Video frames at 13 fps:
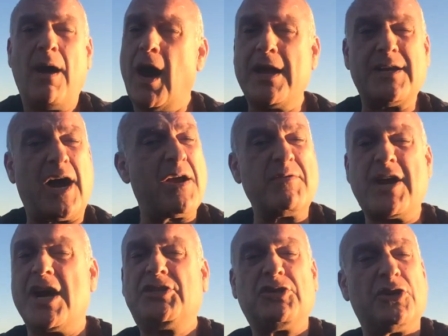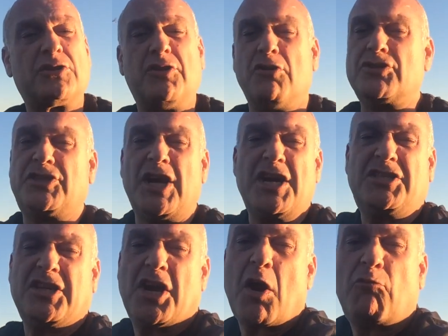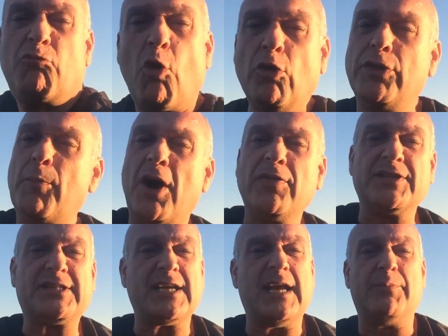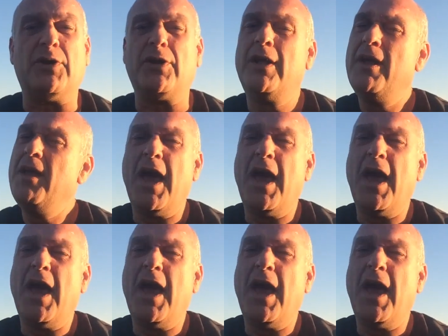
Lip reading: I took those dice and I rolled them on the table